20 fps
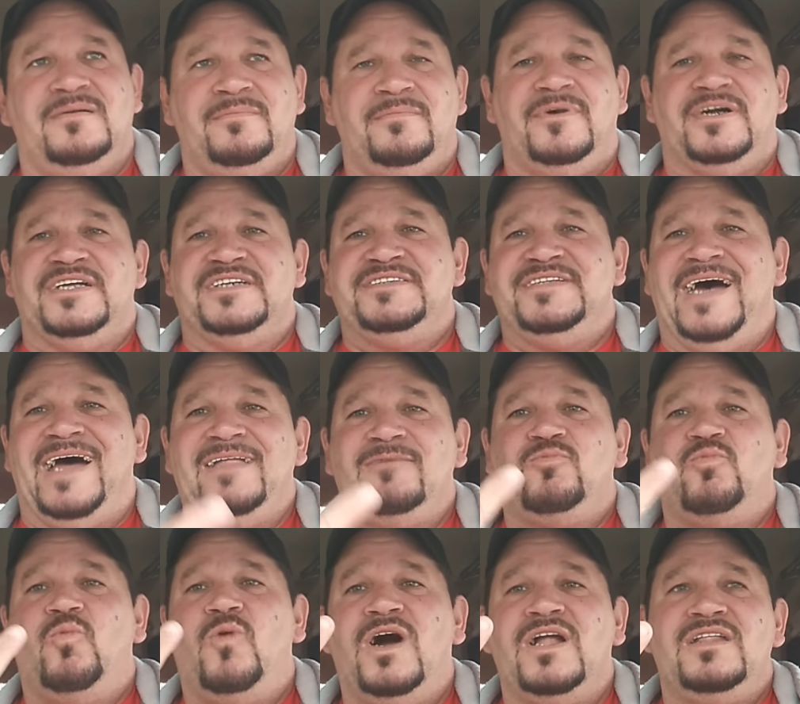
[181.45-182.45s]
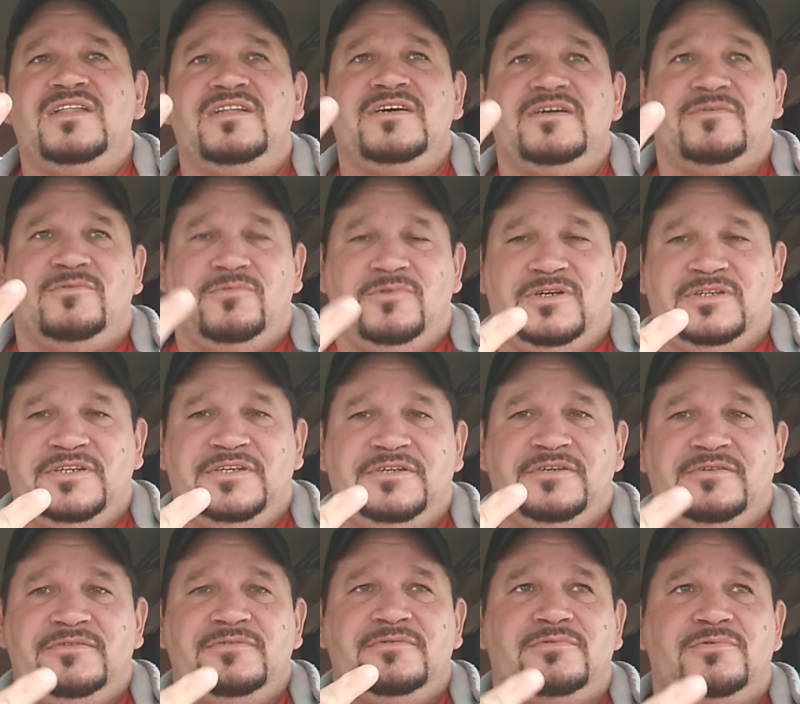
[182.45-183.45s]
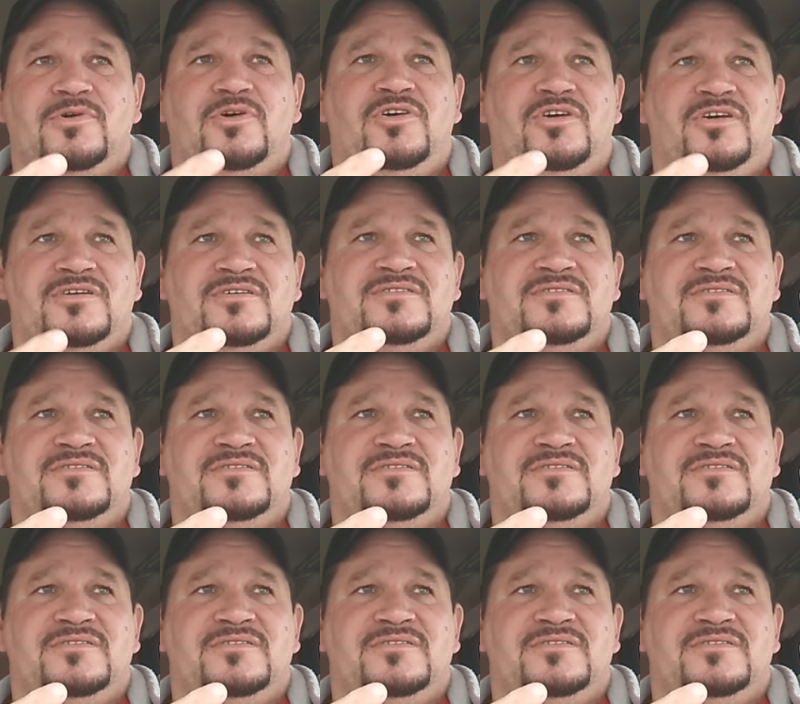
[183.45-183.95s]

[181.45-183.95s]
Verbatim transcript: but it's that one little one that you do wrong